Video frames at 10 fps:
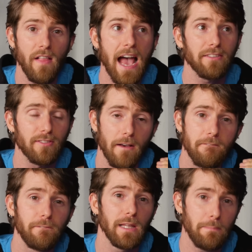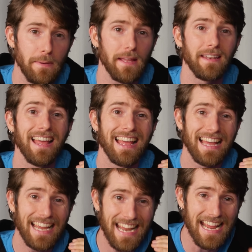That's flippin'
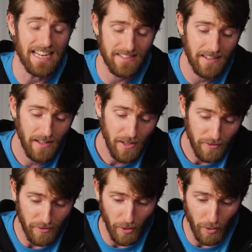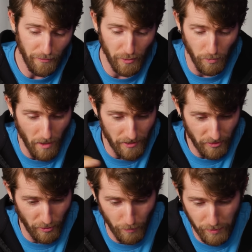it. So if you want
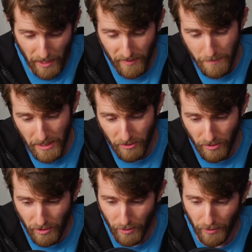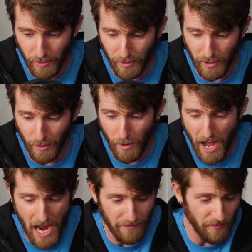to plug them into your, you know,
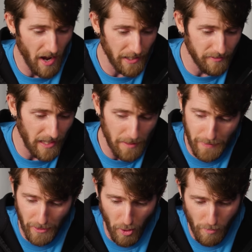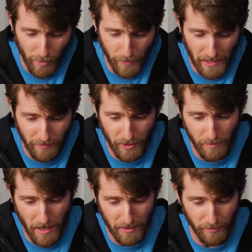hi-fi setup at home or whatever,
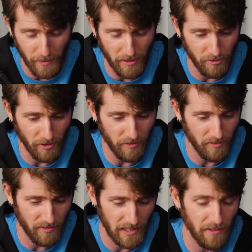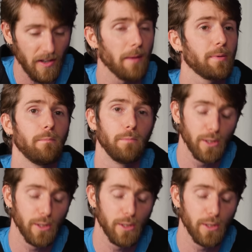you might as well just give up.